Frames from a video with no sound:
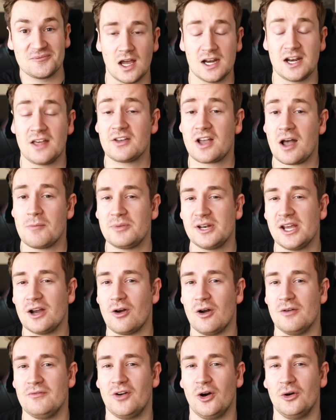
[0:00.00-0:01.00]
Another company I
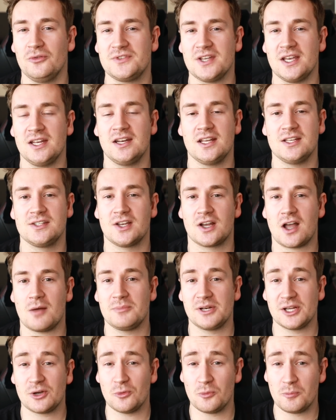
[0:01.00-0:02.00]
got involved in is a
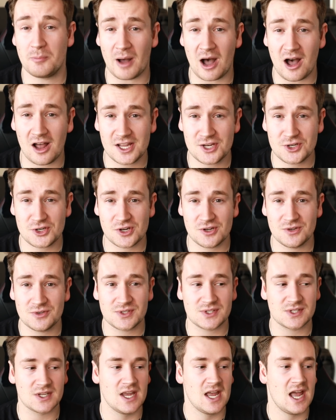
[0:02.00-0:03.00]
company called Barley
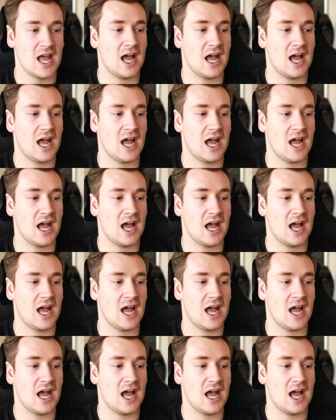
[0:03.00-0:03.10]
Juice.